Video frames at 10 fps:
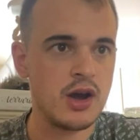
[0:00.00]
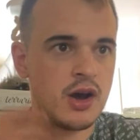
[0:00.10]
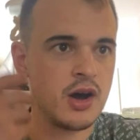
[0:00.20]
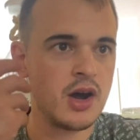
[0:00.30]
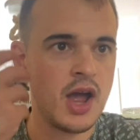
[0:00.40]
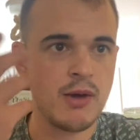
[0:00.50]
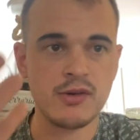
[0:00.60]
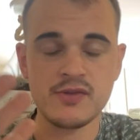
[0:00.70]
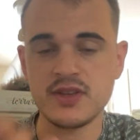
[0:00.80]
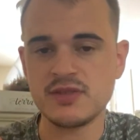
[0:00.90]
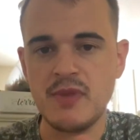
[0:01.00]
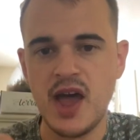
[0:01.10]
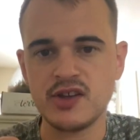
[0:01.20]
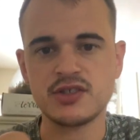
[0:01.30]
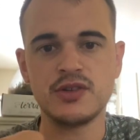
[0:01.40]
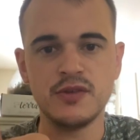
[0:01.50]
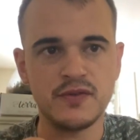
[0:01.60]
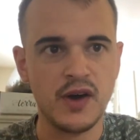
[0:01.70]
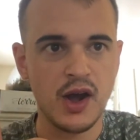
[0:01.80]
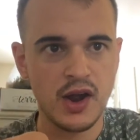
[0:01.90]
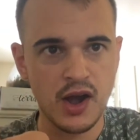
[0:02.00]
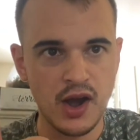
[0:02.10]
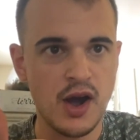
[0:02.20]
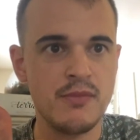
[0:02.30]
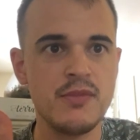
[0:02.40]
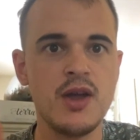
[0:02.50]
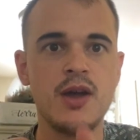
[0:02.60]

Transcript: Uh, however, these masks do fog up,